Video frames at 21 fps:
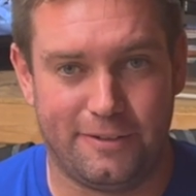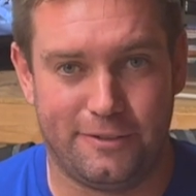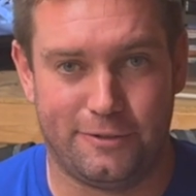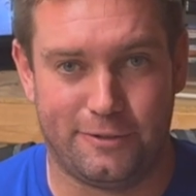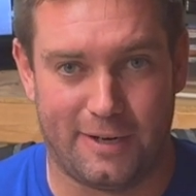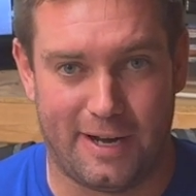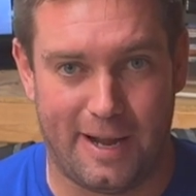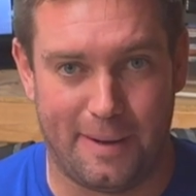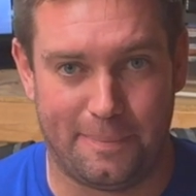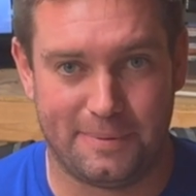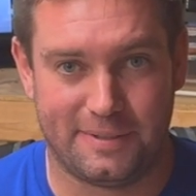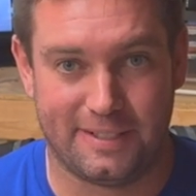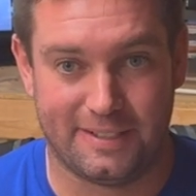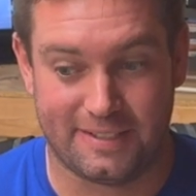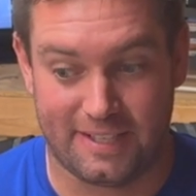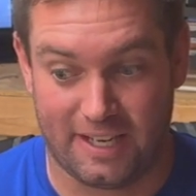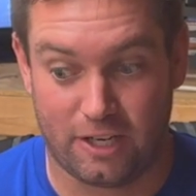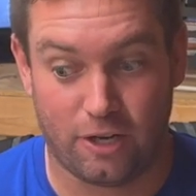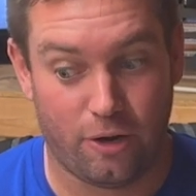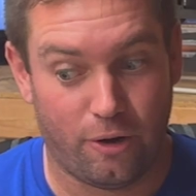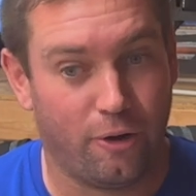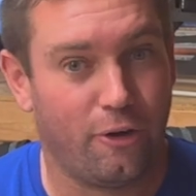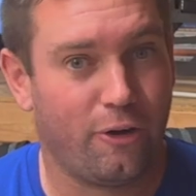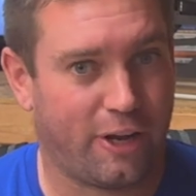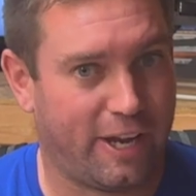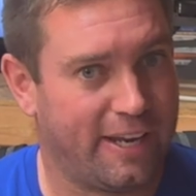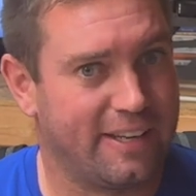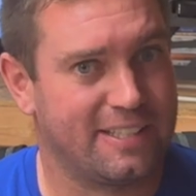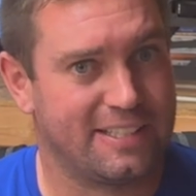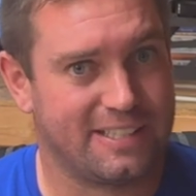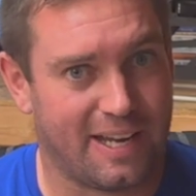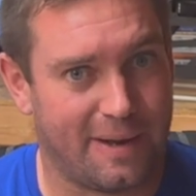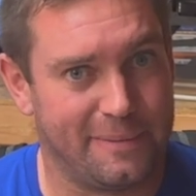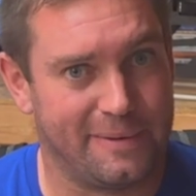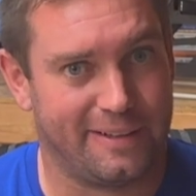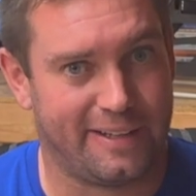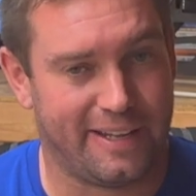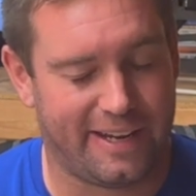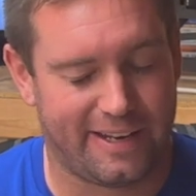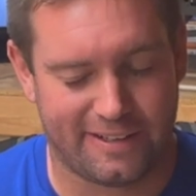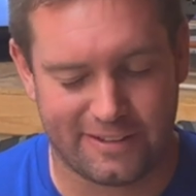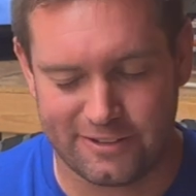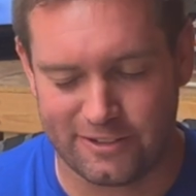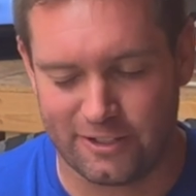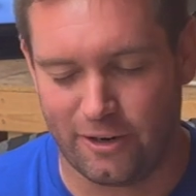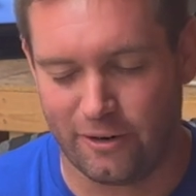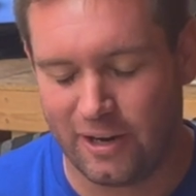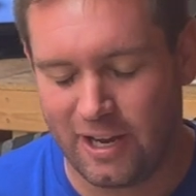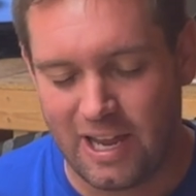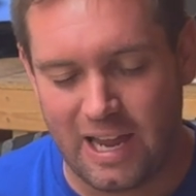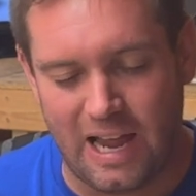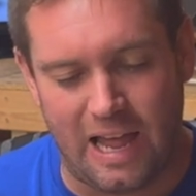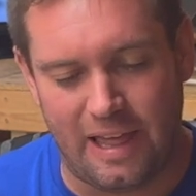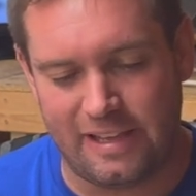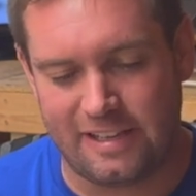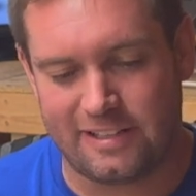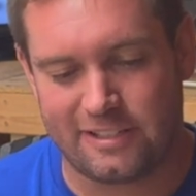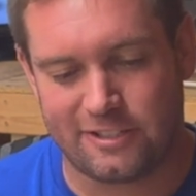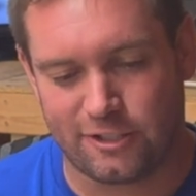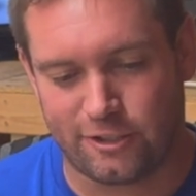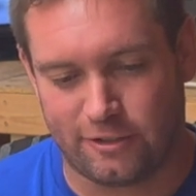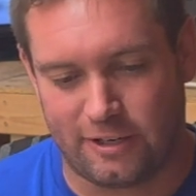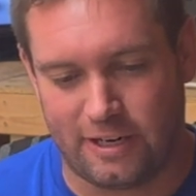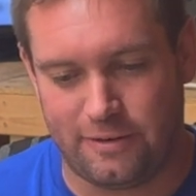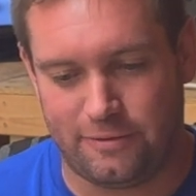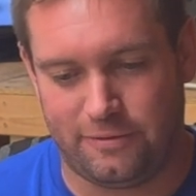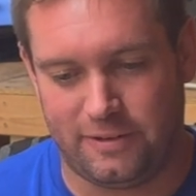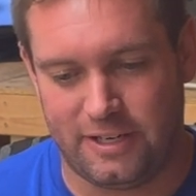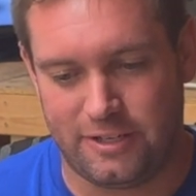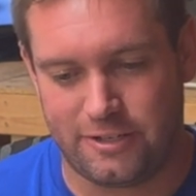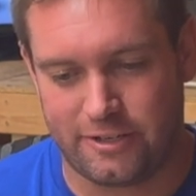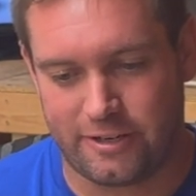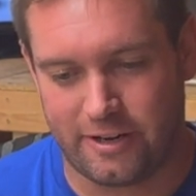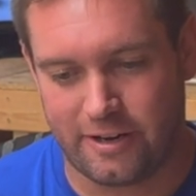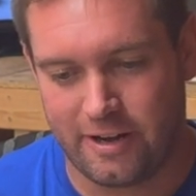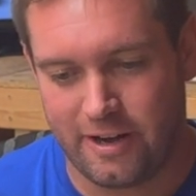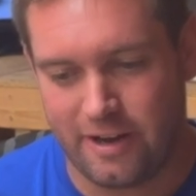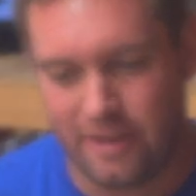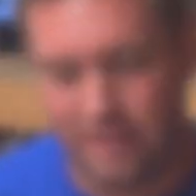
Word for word: drops, it's like, oh, okay, it's time to land. So I think that's a great feature.